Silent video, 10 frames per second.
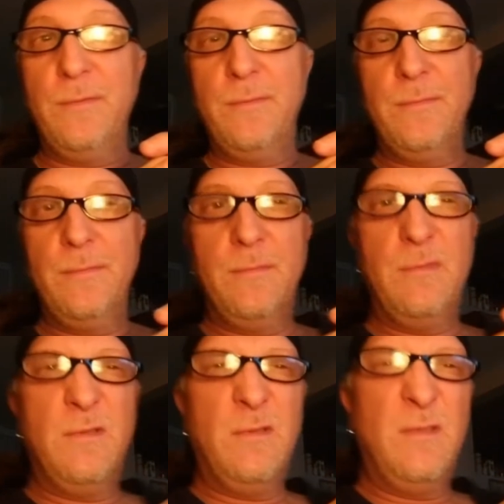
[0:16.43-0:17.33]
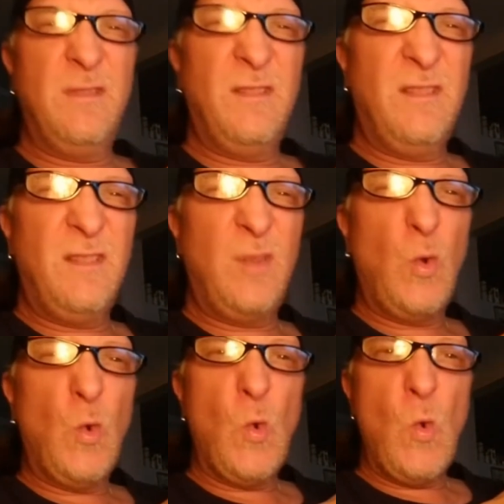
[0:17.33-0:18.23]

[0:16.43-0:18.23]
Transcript: No one is speaking in this clip.